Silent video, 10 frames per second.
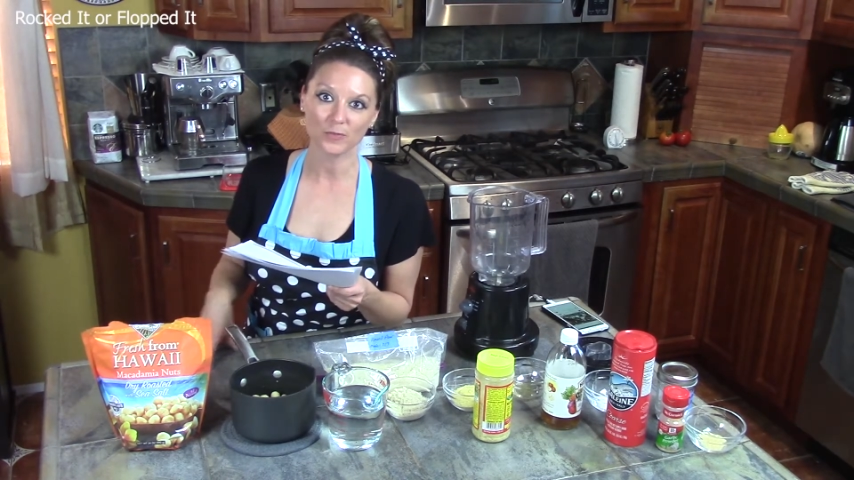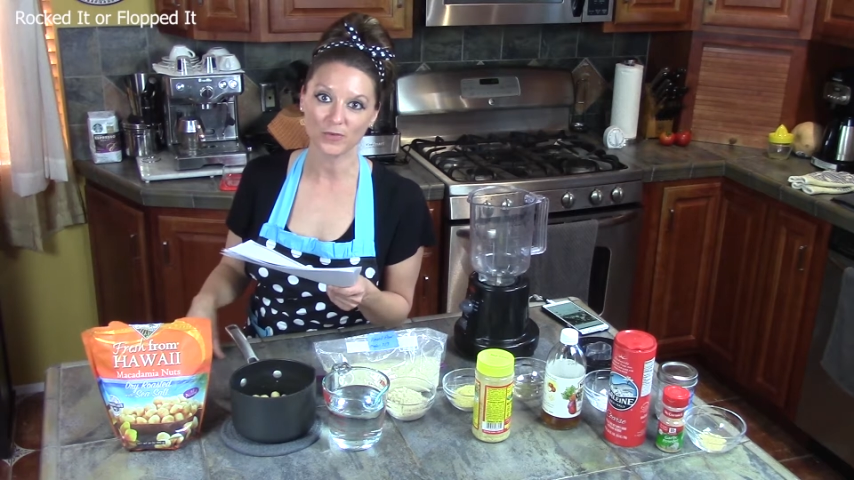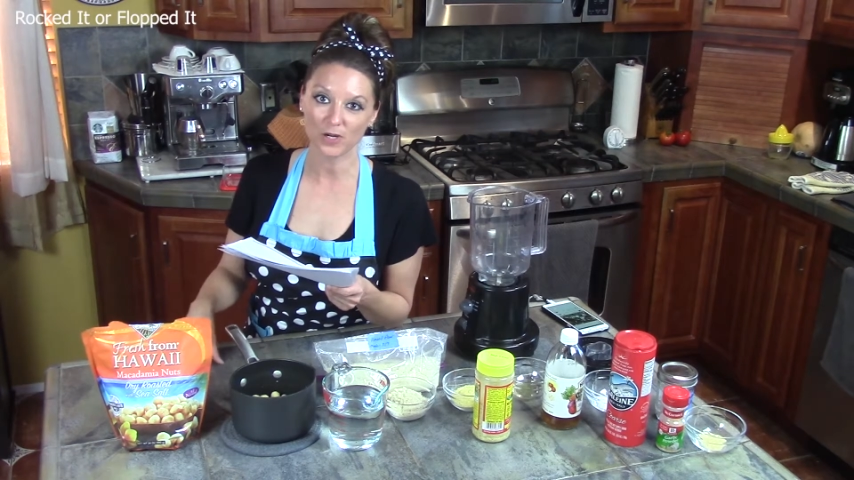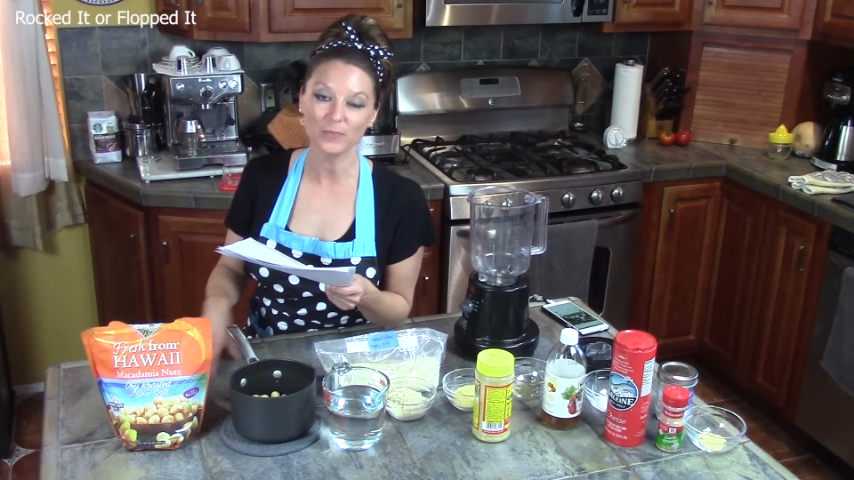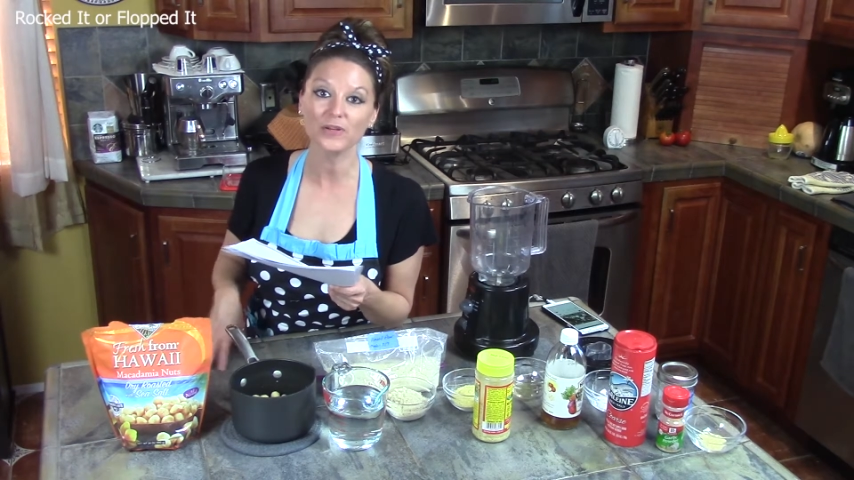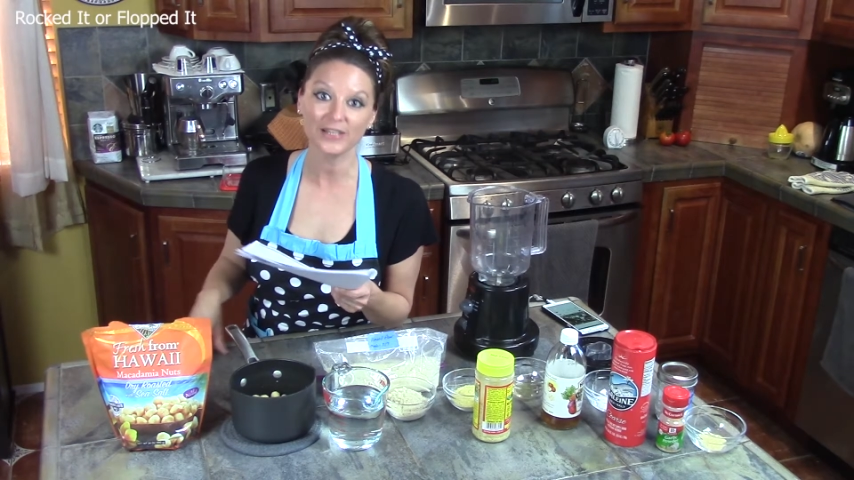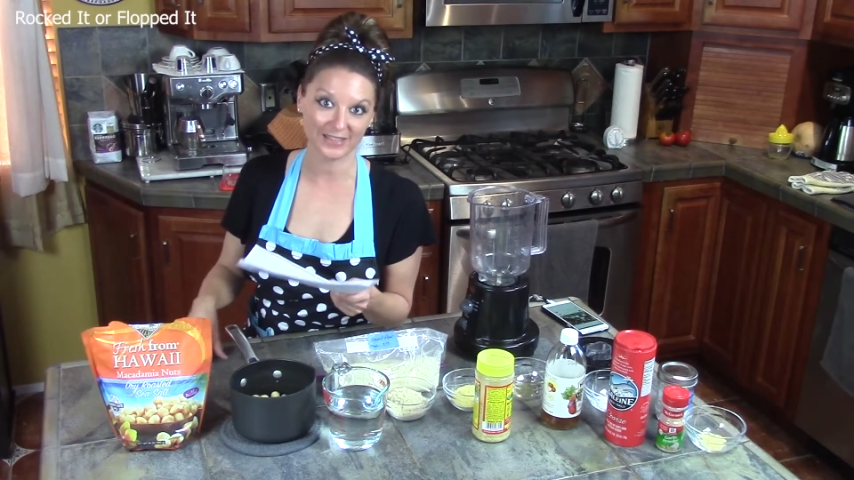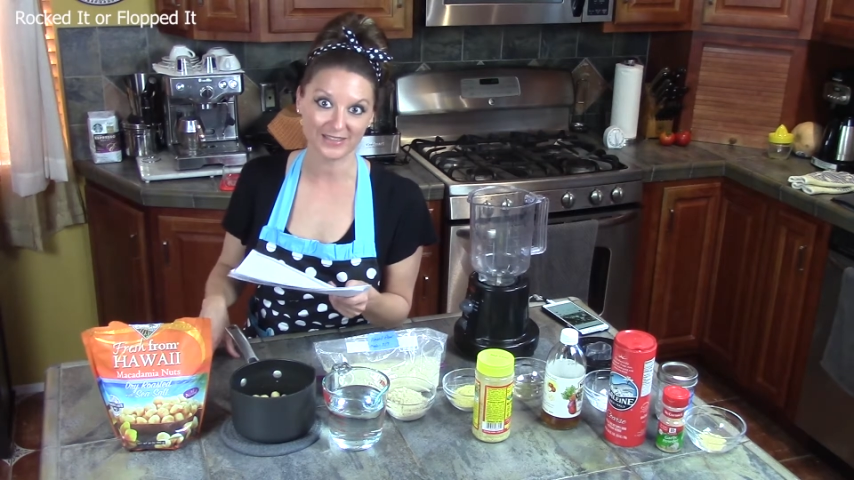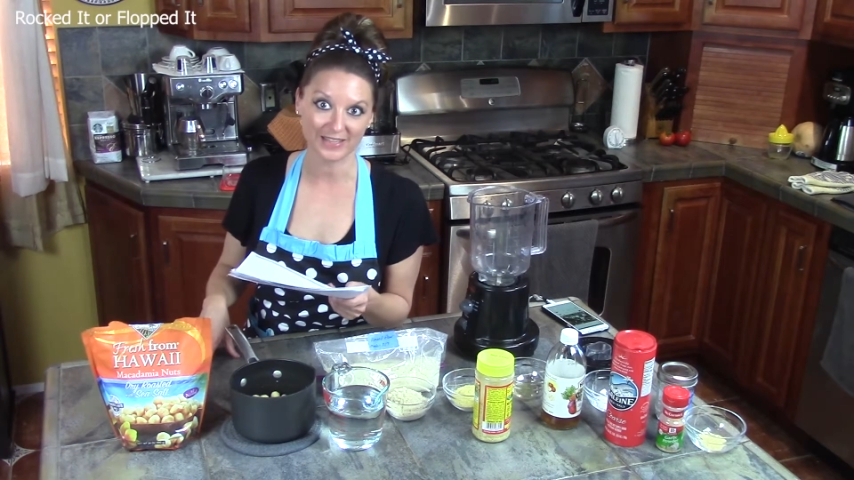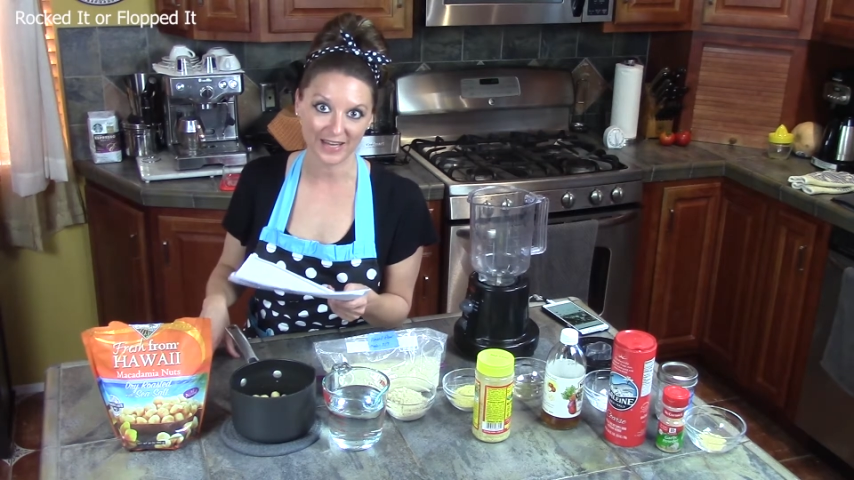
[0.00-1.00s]

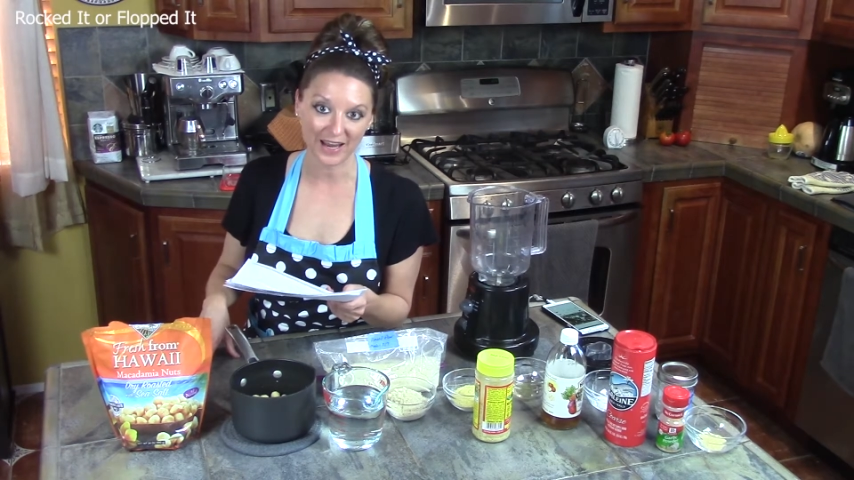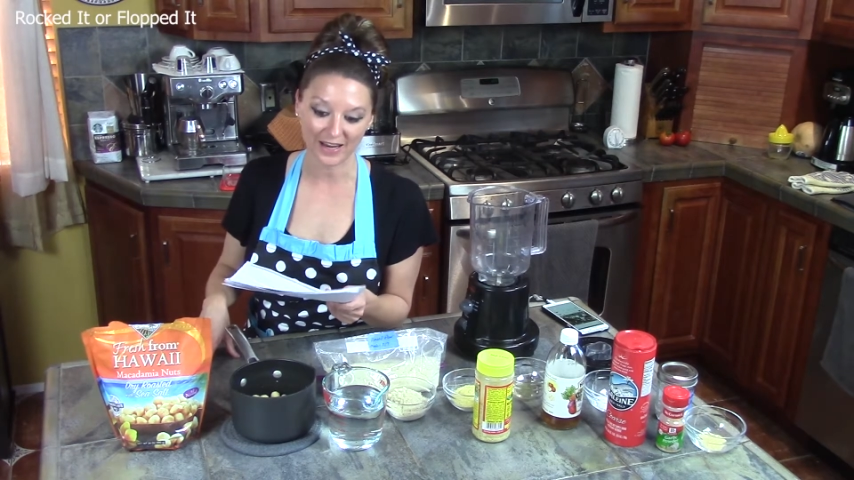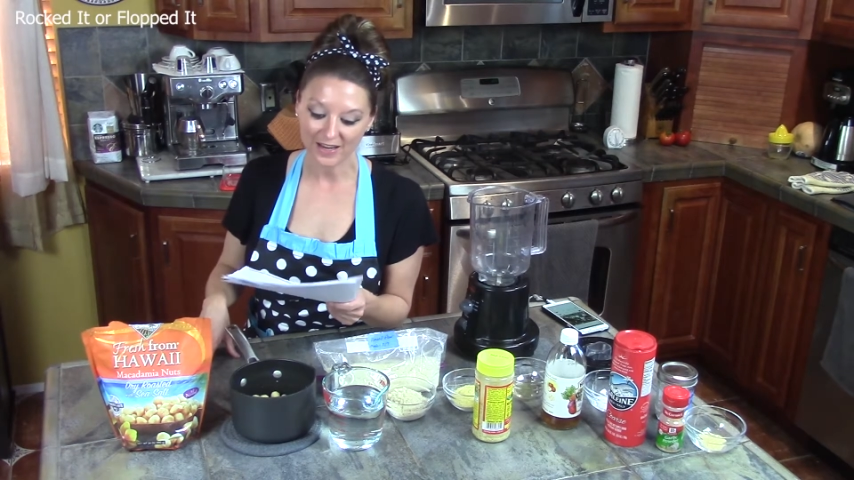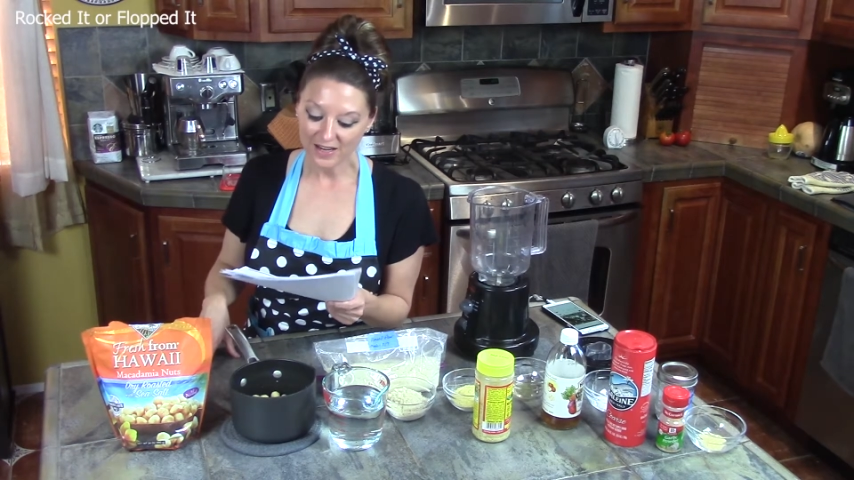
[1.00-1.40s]
completed today.